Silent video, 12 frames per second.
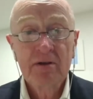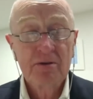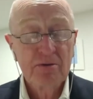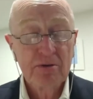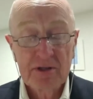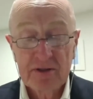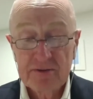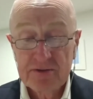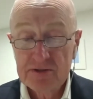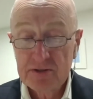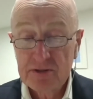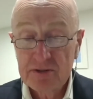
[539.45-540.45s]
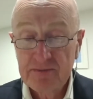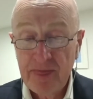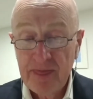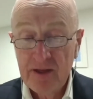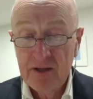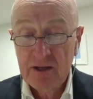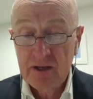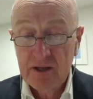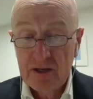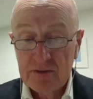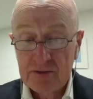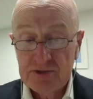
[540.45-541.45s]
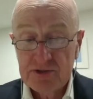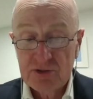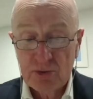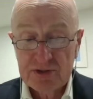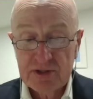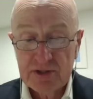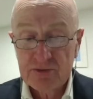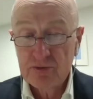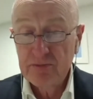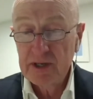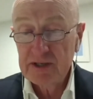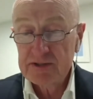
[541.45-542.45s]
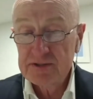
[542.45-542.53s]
earlier this year that saw central banks